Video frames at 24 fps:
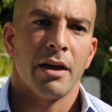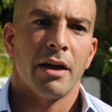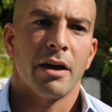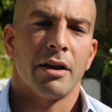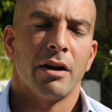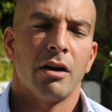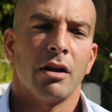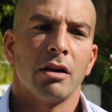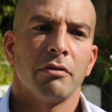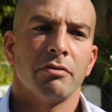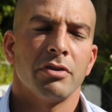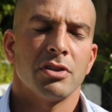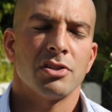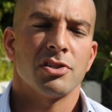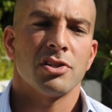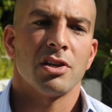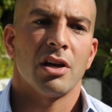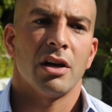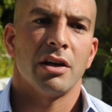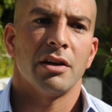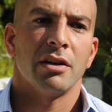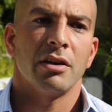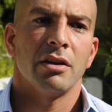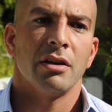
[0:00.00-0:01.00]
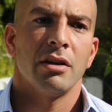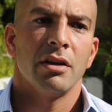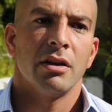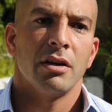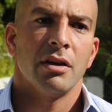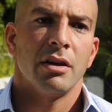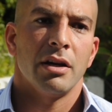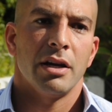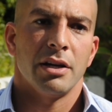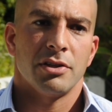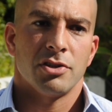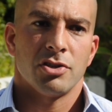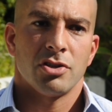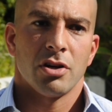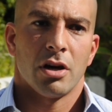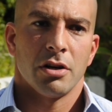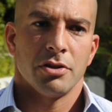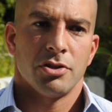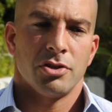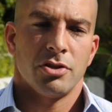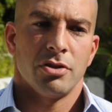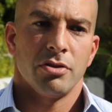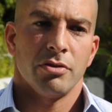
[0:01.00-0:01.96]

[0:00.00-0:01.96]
And all of a sudden, it starts